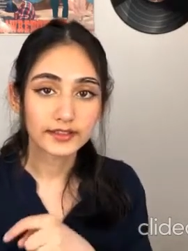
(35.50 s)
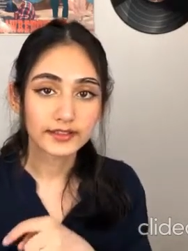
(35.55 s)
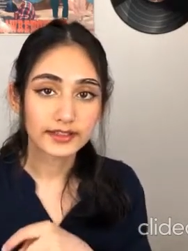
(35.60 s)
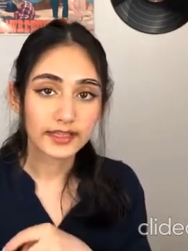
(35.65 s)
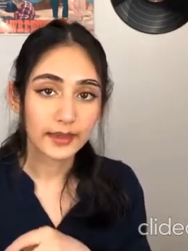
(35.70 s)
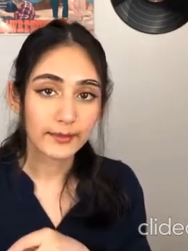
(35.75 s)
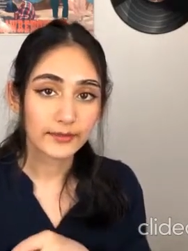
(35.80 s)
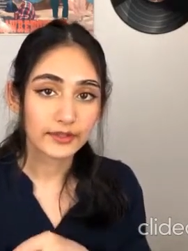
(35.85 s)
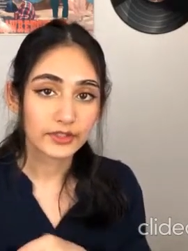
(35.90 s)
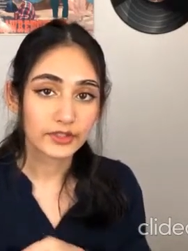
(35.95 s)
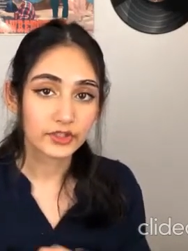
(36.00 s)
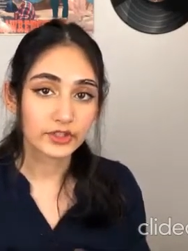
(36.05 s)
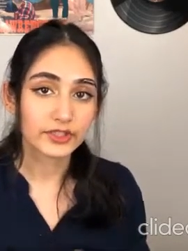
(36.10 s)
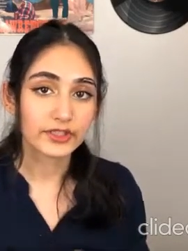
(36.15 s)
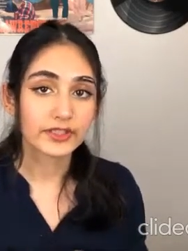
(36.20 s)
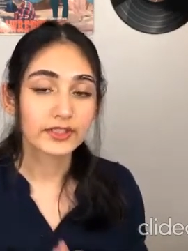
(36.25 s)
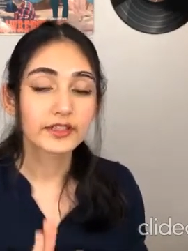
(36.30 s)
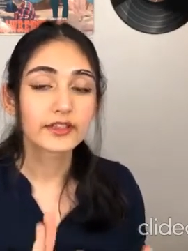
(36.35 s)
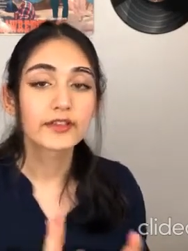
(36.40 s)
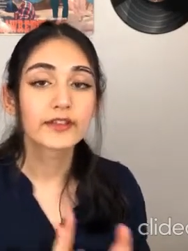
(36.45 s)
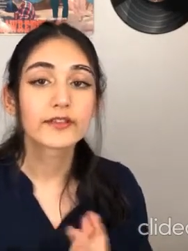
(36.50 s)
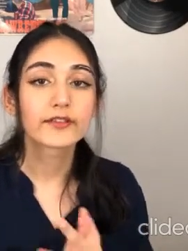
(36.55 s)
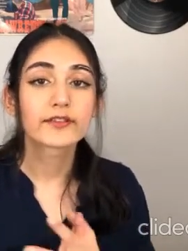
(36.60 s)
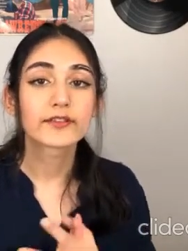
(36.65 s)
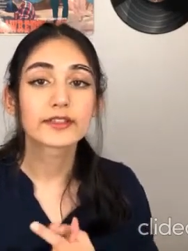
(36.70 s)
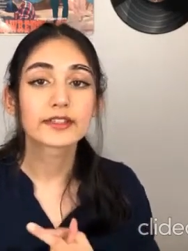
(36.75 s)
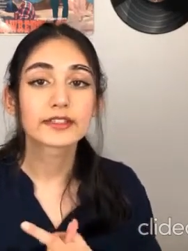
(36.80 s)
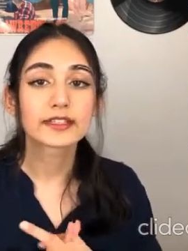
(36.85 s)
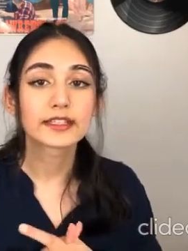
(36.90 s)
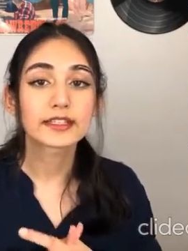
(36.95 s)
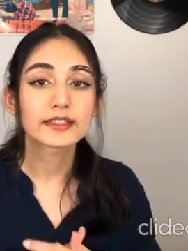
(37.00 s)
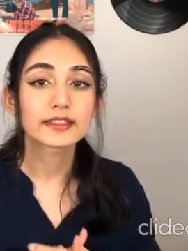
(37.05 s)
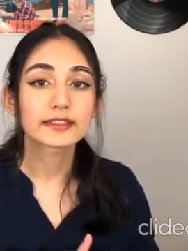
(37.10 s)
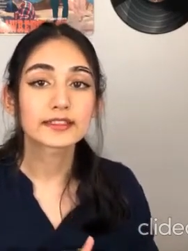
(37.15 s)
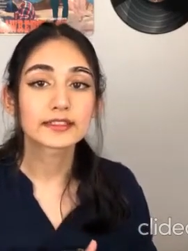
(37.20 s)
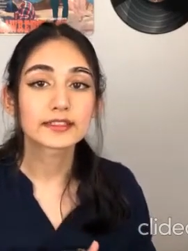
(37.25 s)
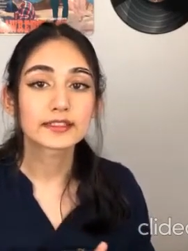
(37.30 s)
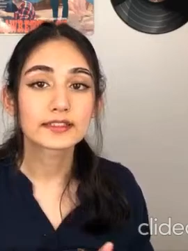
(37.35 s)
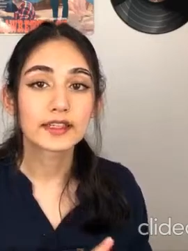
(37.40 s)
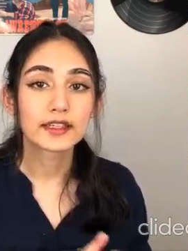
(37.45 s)
chemistry,
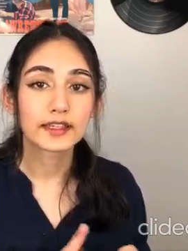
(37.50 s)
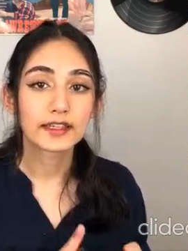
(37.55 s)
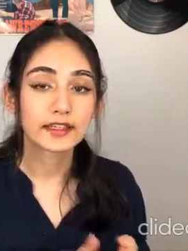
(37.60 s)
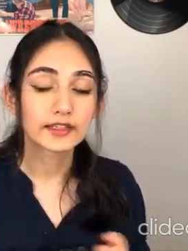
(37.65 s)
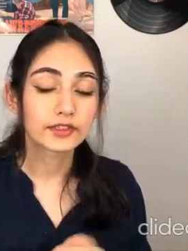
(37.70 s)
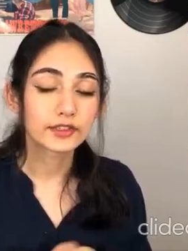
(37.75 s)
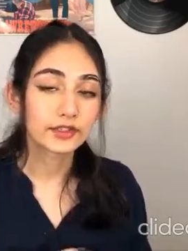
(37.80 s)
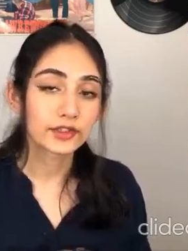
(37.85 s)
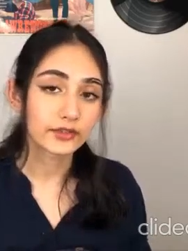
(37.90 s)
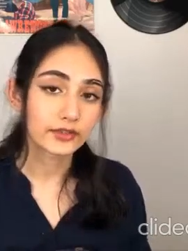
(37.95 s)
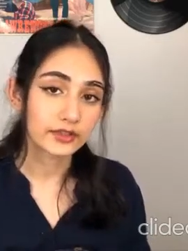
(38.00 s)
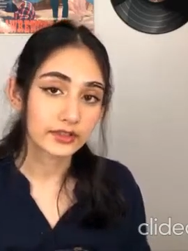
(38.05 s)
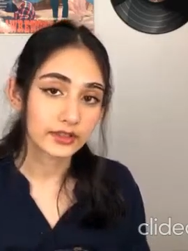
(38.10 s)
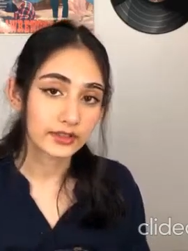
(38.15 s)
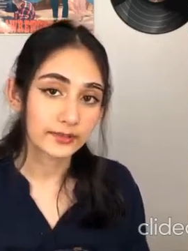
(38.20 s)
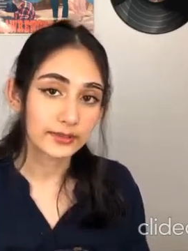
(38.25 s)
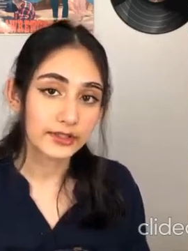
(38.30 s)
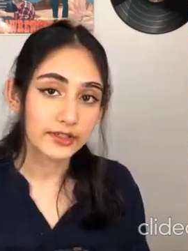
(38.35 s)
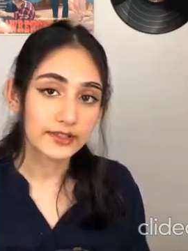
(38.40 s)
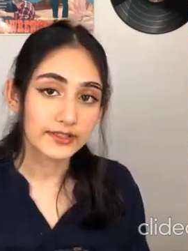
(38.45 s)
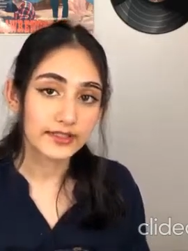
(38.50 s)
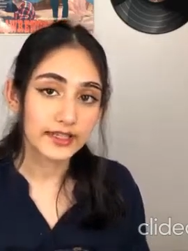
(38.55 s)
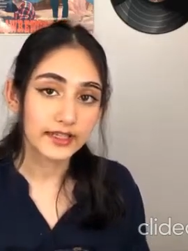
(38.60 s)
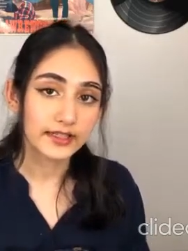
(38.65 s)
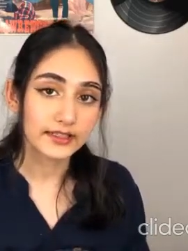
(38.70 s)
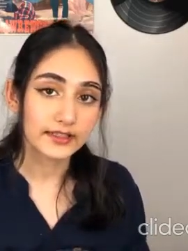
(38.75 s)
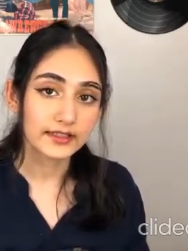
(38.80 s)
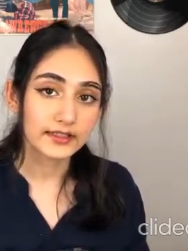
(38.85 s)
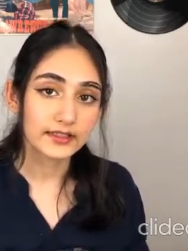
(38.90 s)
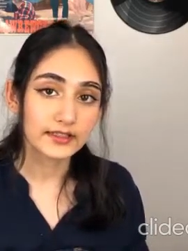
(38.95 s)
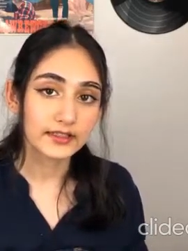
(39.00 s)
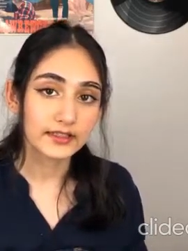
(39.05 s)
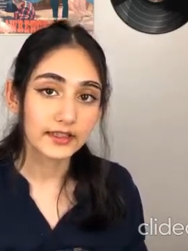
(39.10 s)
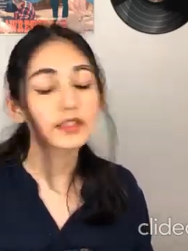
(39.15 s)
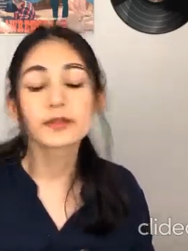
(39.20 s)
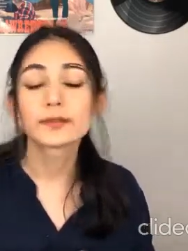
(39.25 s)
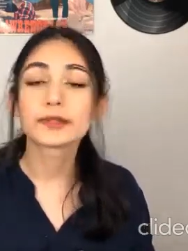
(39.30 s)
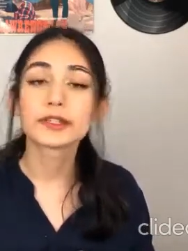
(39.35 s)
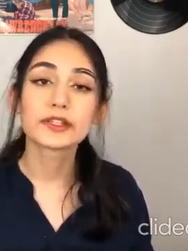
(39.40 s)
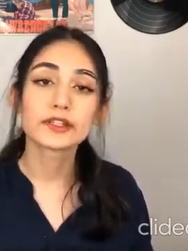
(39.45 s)
physics, intro to computer science,
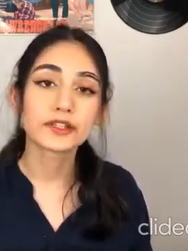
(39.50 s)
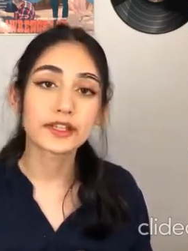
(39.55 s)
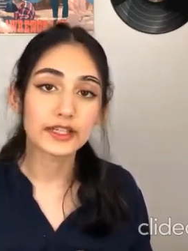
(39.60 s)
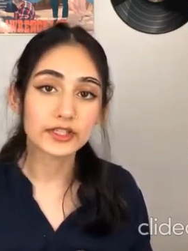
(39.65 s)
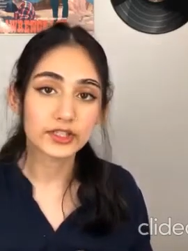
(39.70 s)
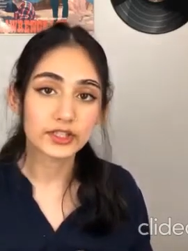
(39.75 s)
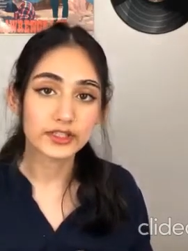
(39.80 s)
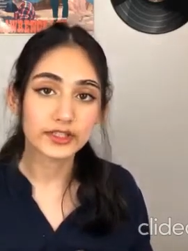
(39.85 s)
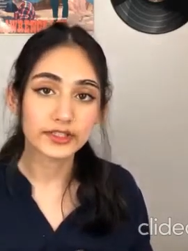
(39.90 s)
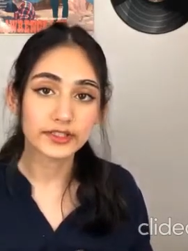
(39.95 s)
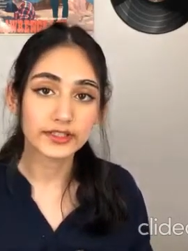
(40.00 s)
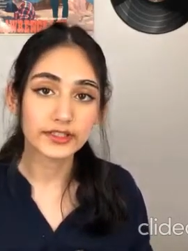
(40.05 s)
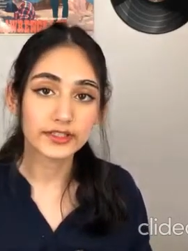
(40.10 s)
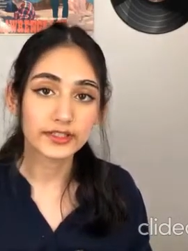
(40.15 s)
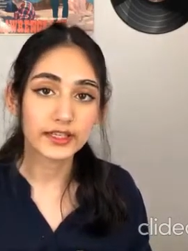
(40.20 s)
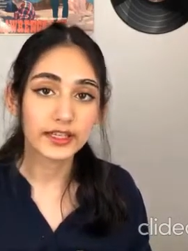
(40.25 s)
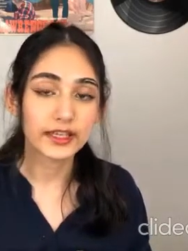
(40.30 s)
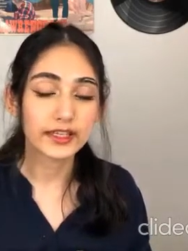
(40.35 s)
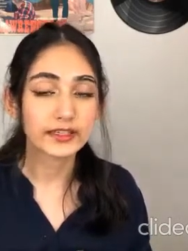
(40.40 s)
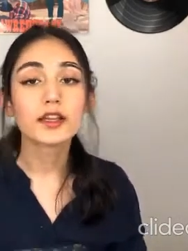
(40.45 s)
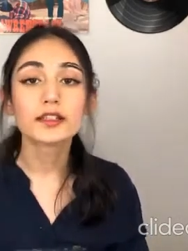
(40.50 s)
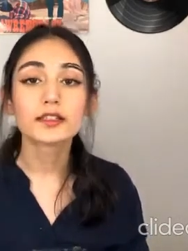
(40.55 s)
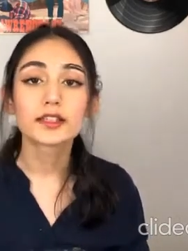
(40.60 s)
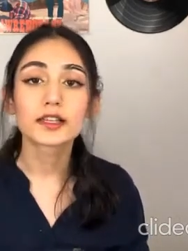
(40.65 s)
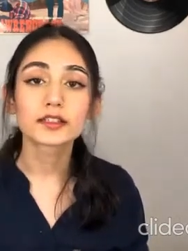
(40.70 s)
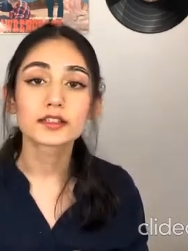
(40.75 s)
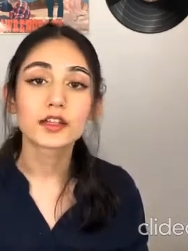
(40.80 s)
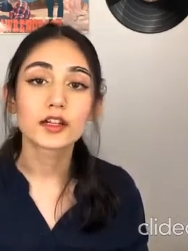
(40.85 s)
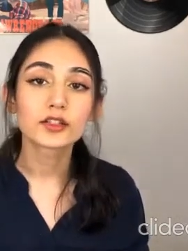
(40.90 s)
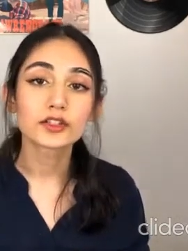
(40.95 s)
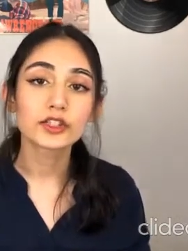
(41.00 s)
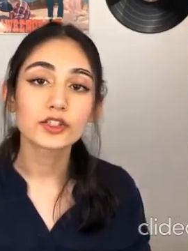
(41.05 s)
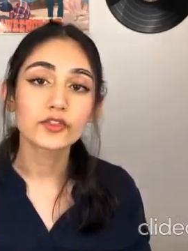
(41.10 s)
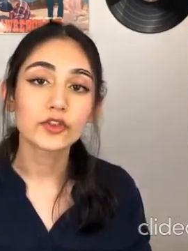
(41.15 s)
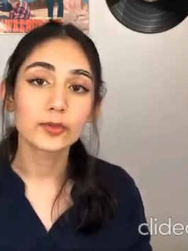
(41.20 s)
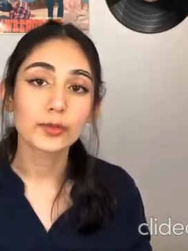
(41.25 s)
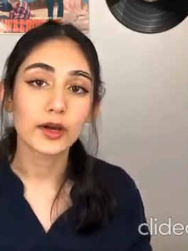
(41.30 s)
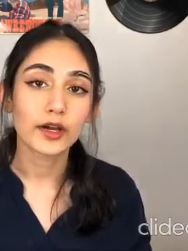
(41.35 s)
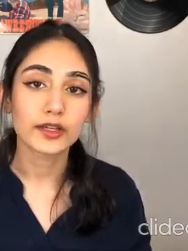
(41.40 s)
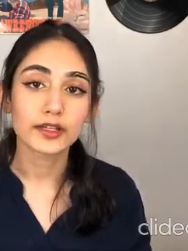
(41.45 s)
computer engineering, and technology,
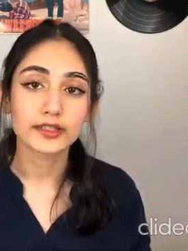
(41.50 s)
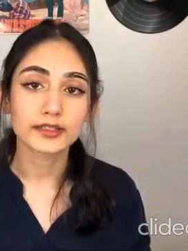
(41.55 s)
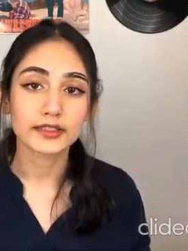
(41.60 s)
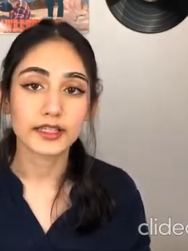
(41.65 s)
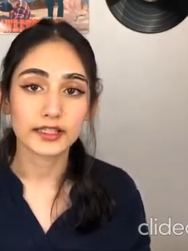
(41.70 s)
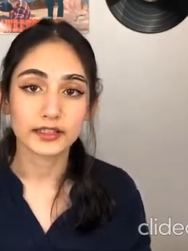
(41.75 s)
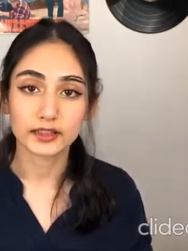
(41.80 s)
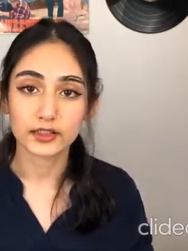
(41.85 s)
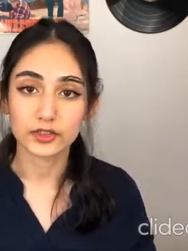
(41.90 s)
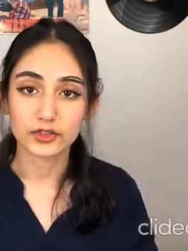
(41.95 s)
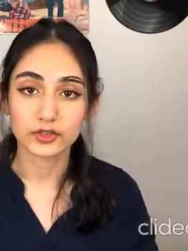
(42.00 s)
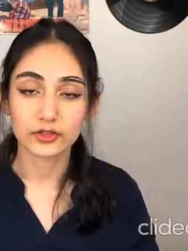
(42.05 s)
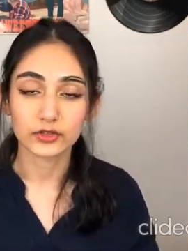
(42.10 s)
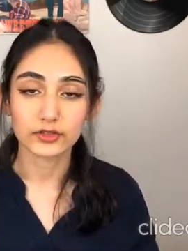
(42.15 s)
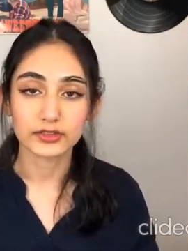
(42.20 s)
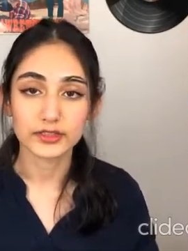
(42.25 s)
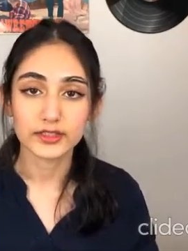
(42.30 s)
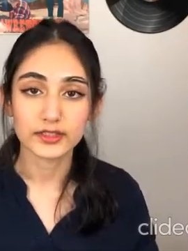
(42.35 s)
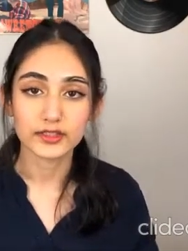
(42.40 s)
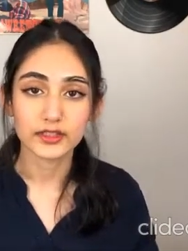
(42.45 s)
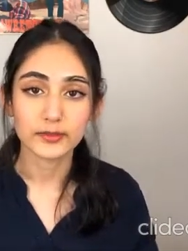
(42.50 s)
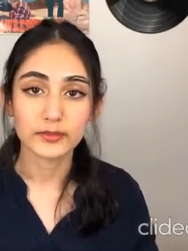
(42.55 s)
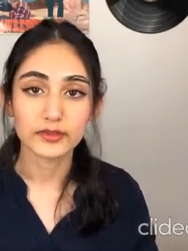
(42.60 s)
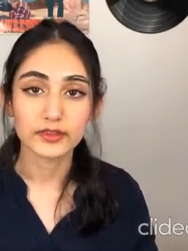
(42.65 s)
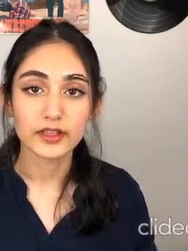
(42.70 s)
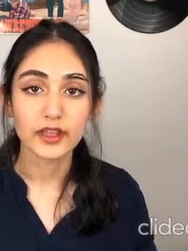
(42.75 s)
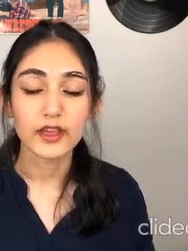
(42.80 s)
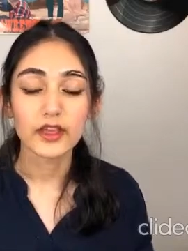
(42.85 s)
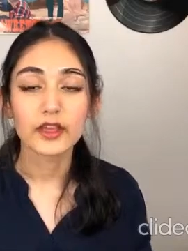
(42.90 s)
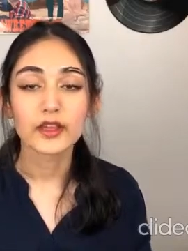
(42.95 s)
robotics, and control systems,